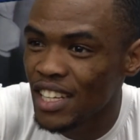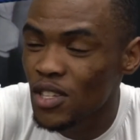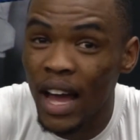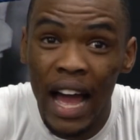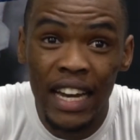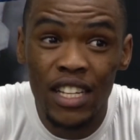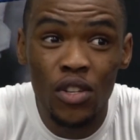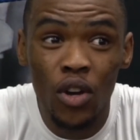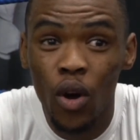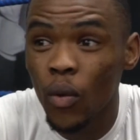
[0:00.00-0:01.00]
so I need to
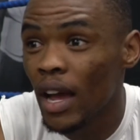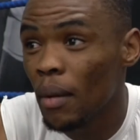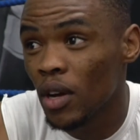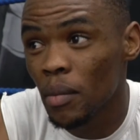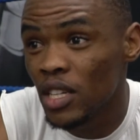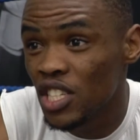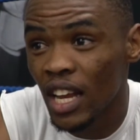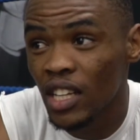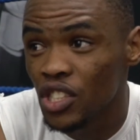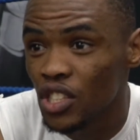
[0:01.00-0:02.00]
go where I'm going to be
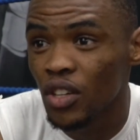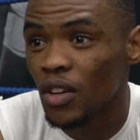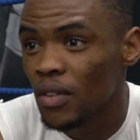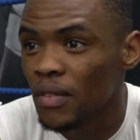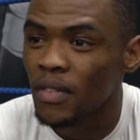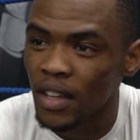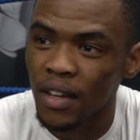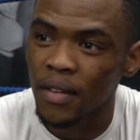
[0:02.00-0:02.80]
challenged, you know. Yeah.